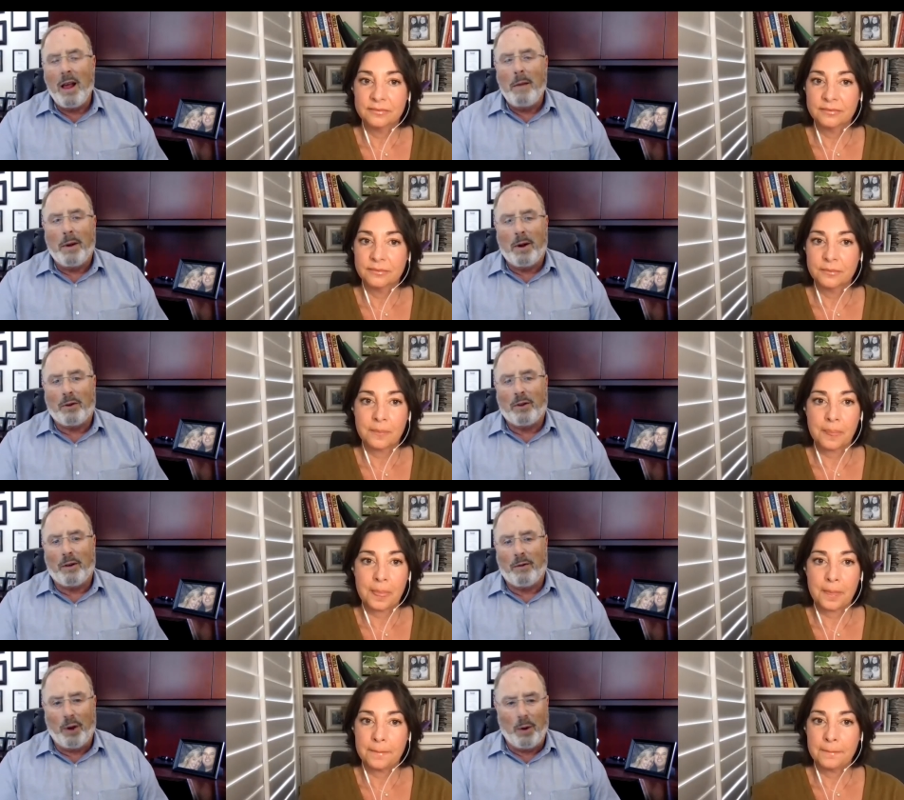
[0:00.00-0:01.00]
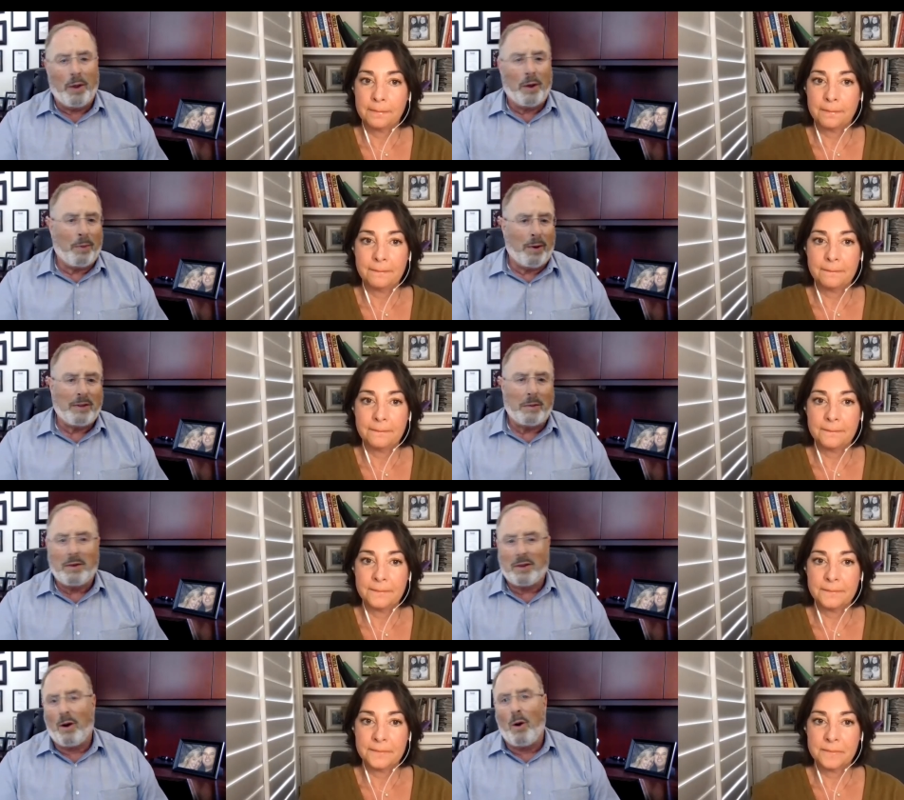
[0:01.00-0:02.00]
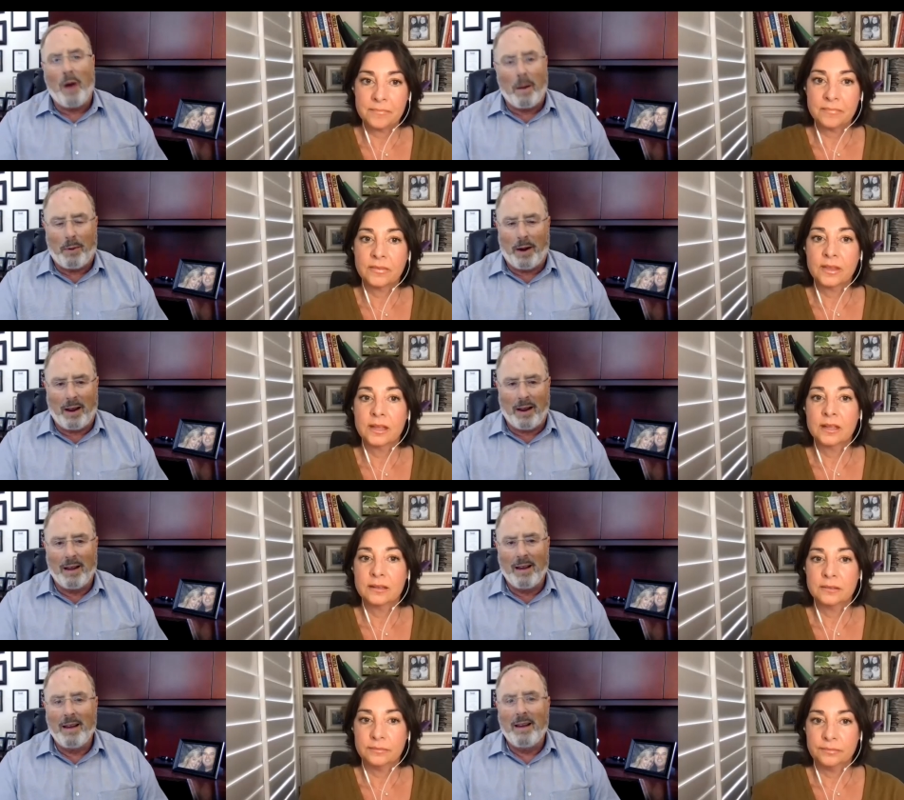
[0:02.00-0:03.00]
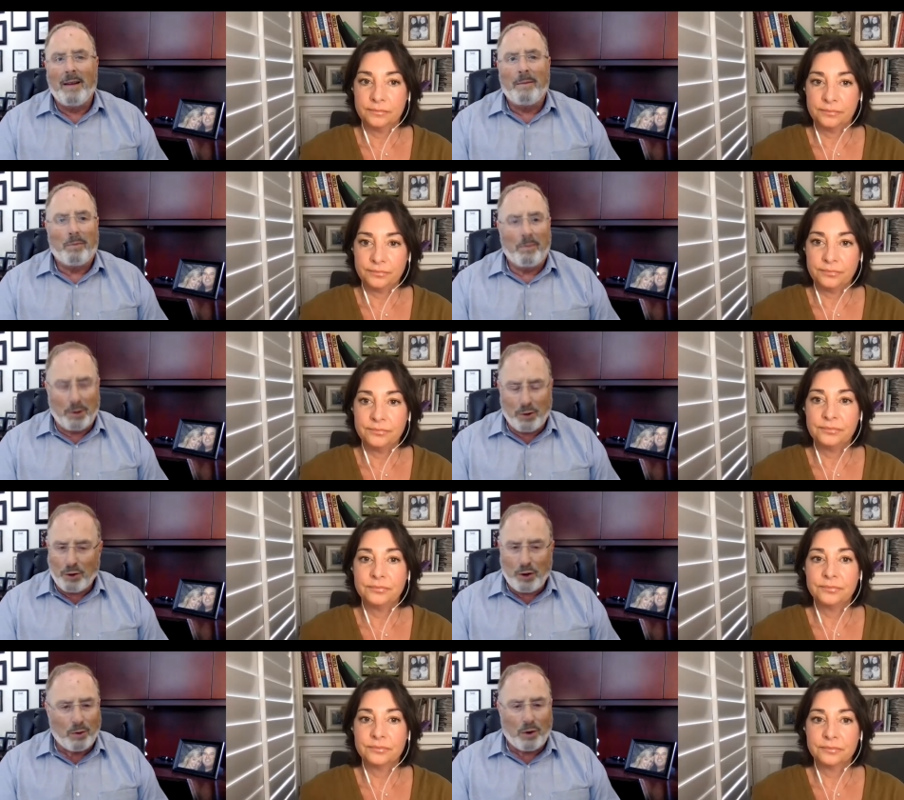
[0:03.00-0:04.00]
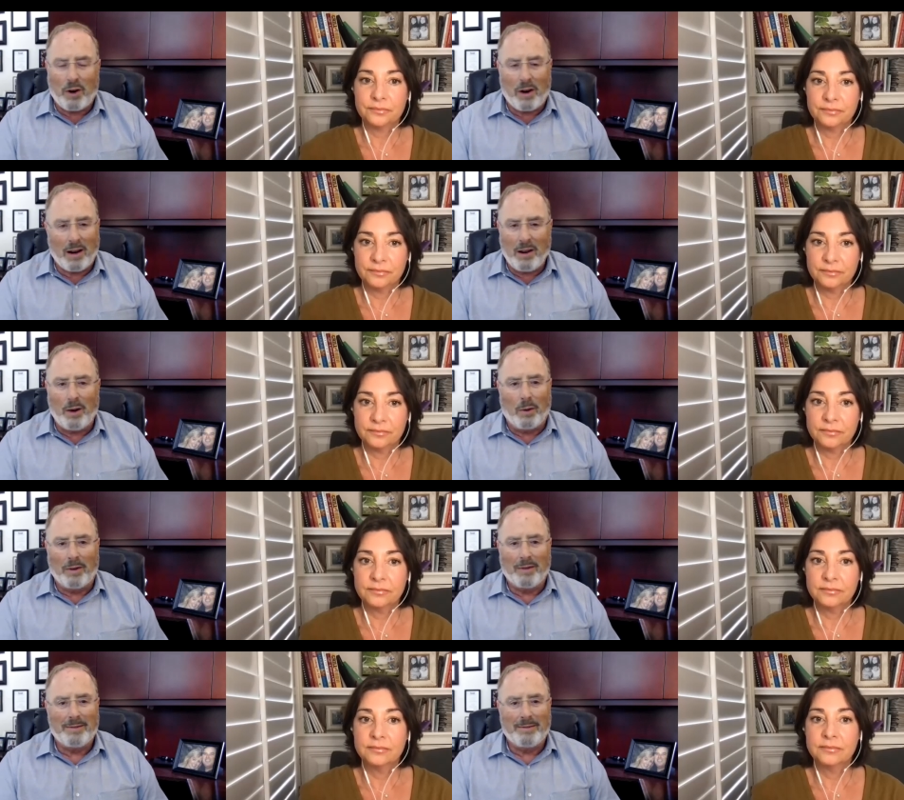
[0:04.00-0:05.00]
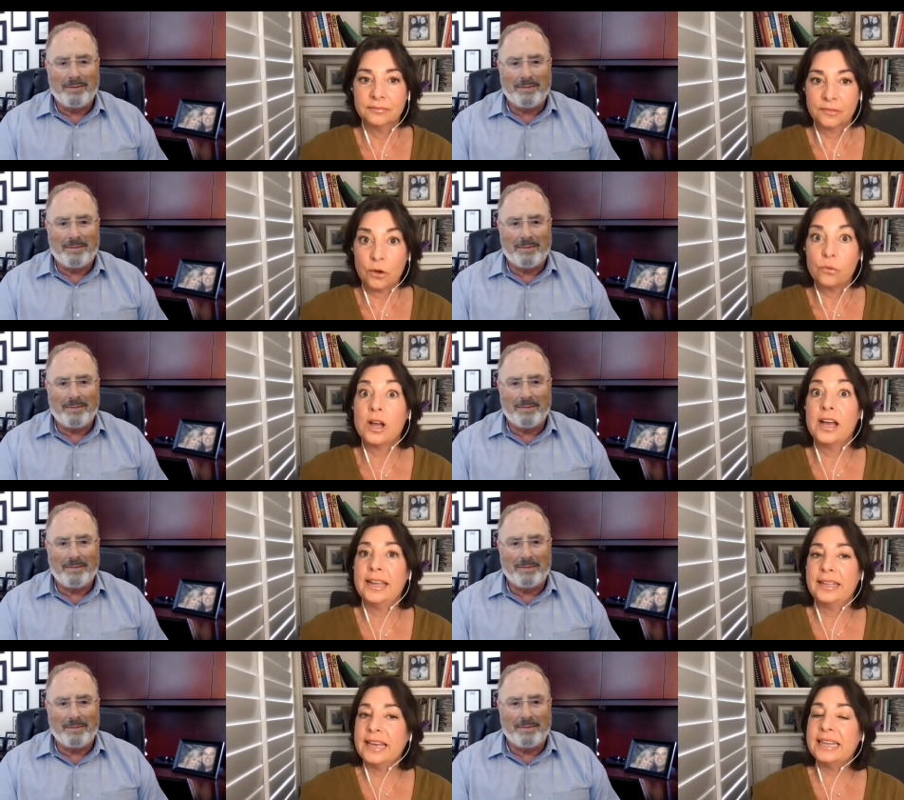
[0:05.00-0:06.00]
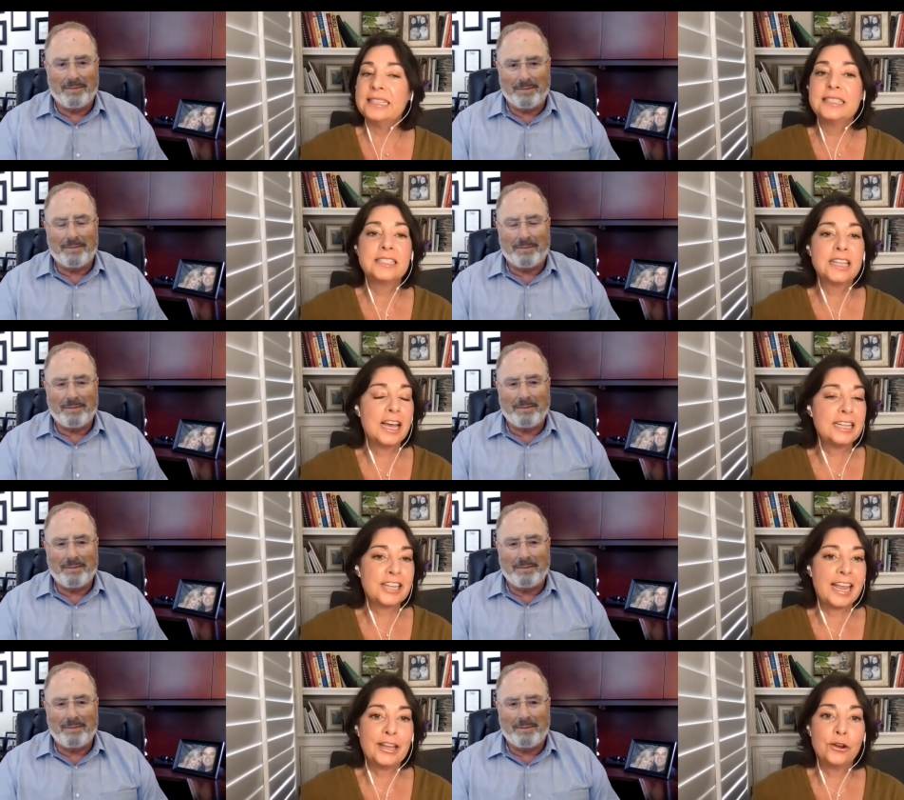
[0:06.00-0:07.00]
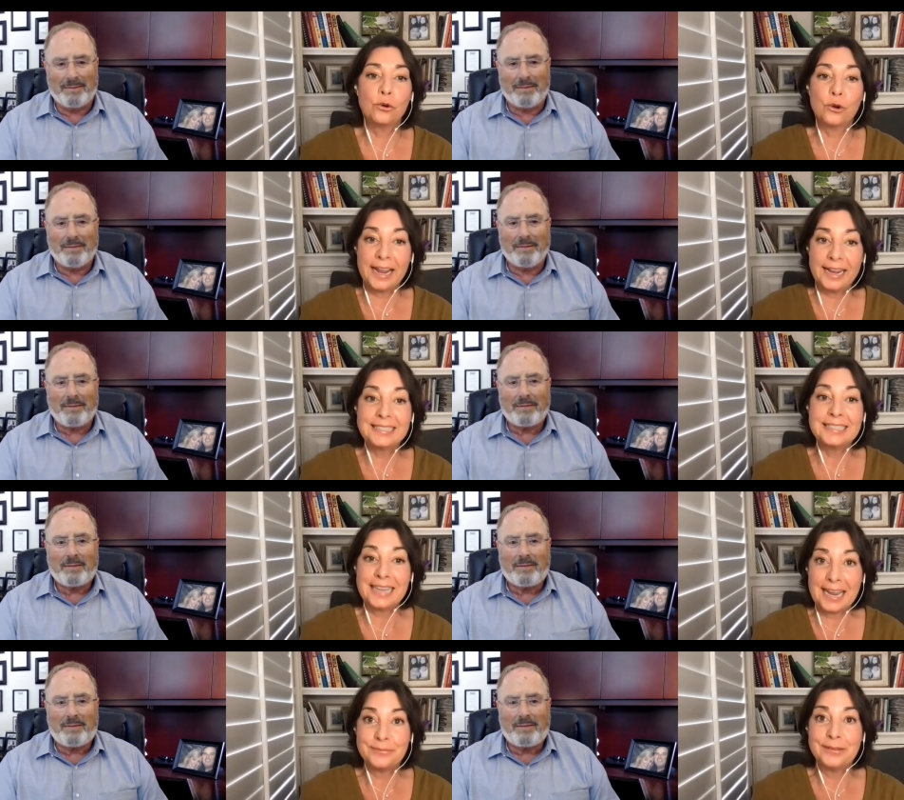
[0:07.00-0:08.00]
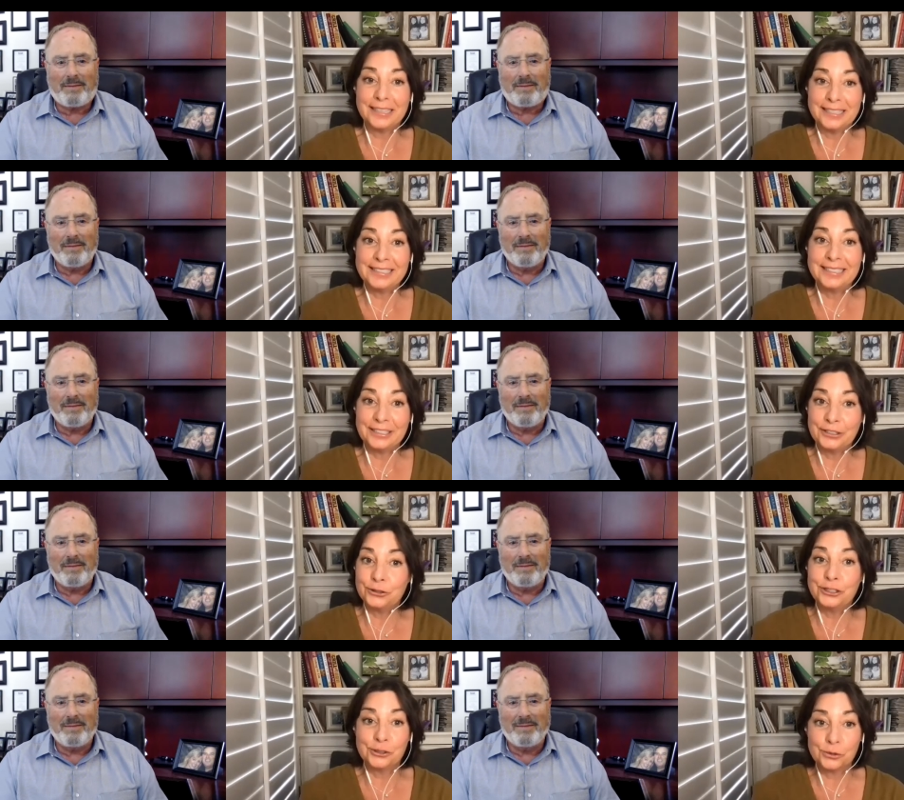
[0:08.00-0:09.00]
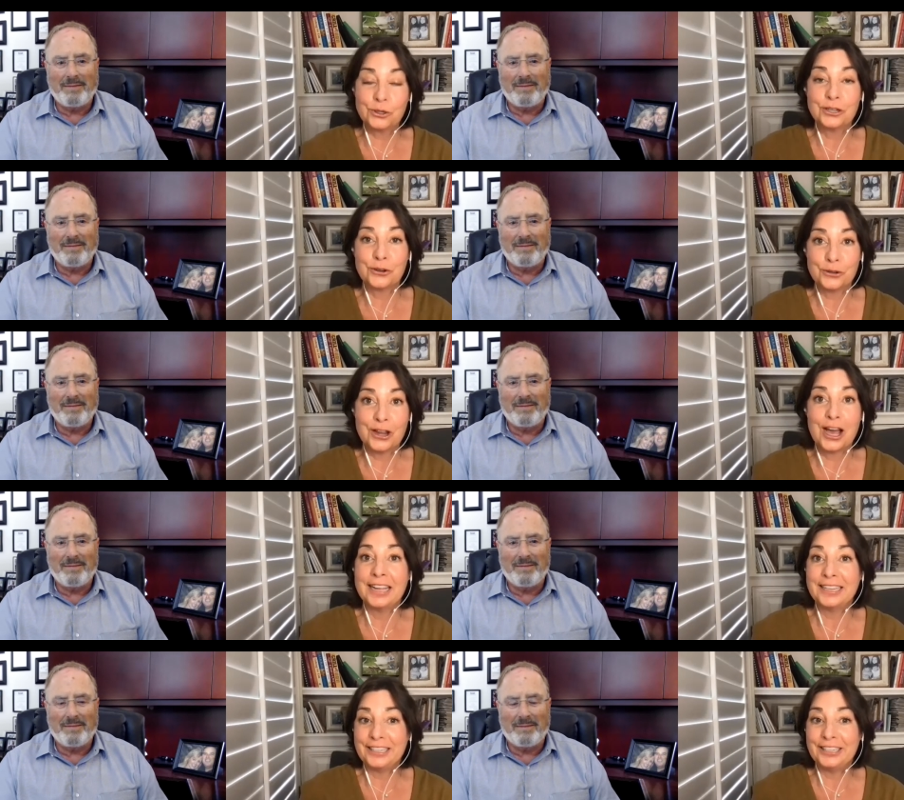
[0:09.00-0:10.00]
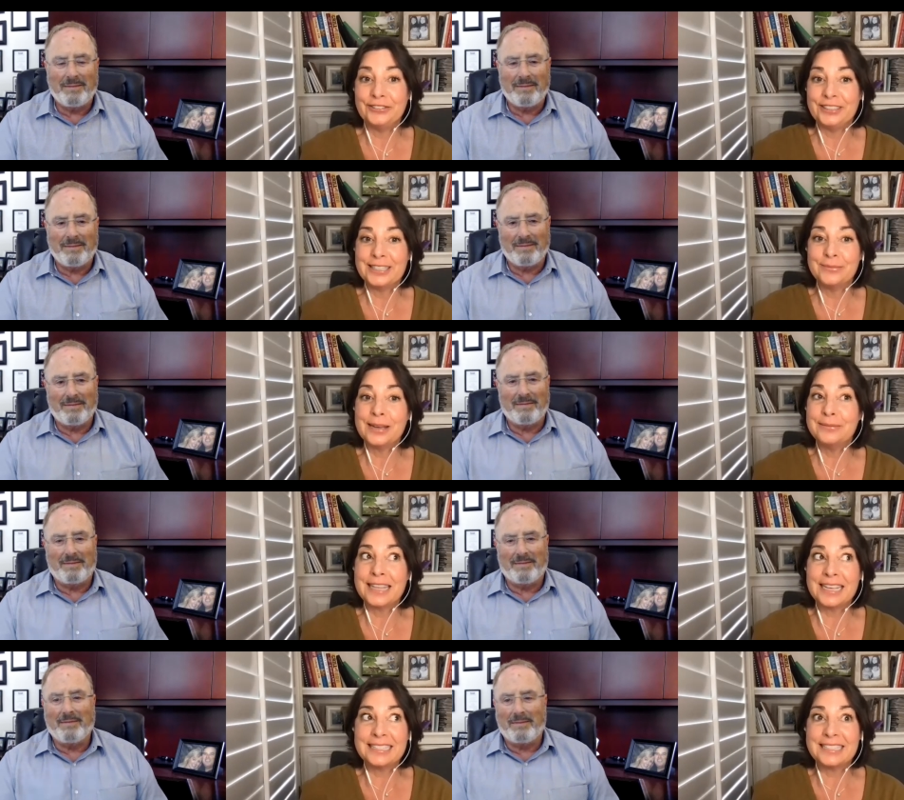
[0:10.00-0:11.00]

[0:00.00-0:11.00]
Speaker 1: because their view and their prism is their own upbringing, but your children are not you.
Speaker 2: Right. That is such a great statement. Your children are not you. And sometimes that's